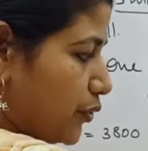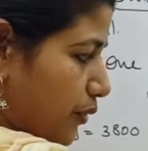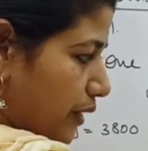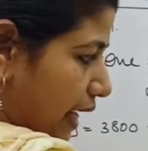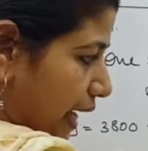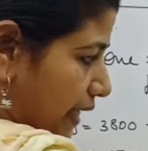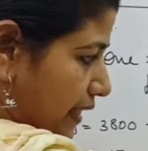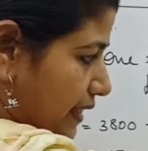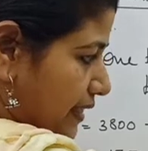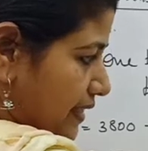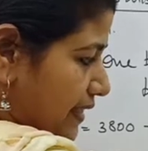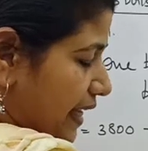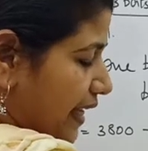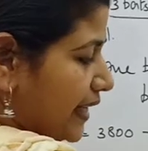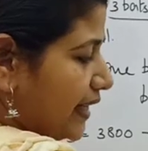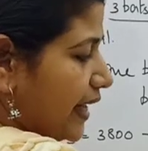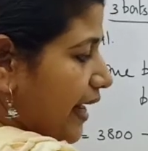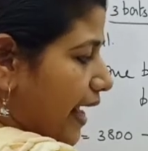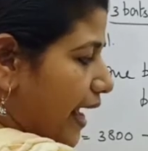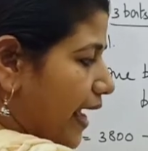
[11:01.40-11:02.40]
to that
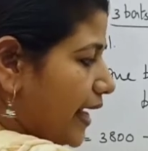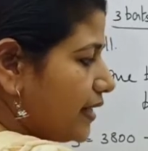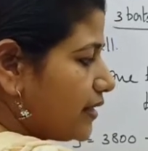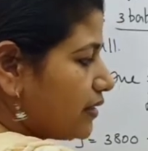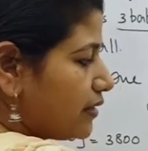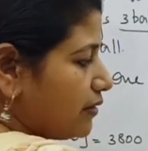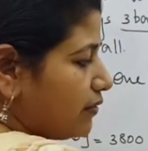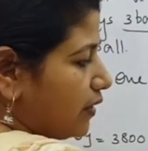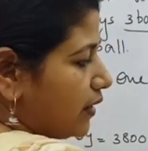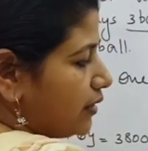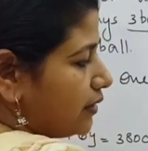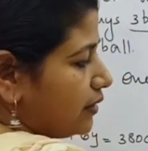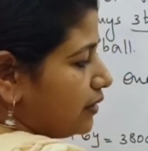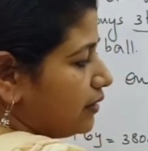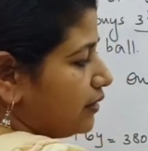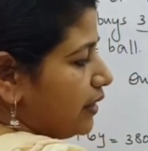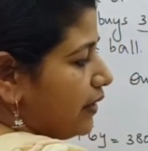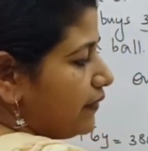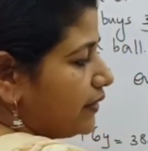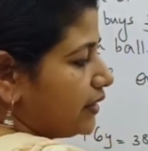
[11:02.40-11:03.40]
side and
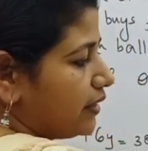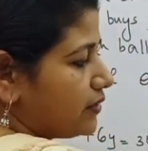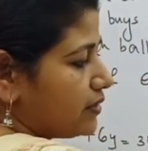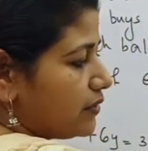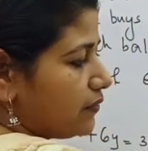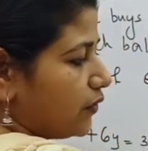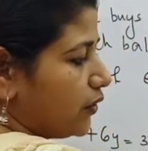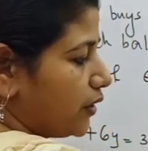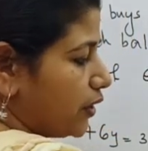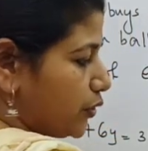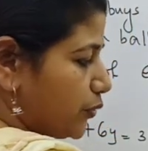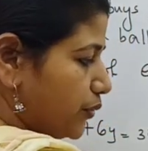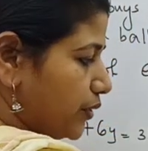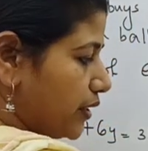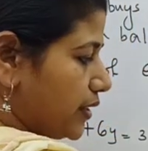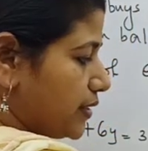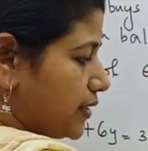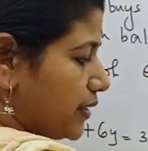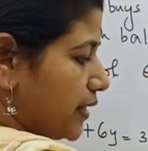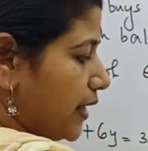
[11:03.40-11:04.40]
the 11,400 to
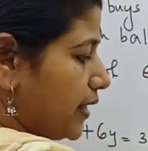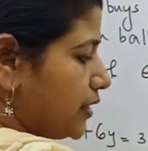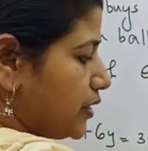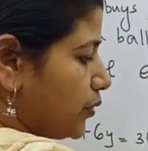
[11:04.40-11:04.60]
this side.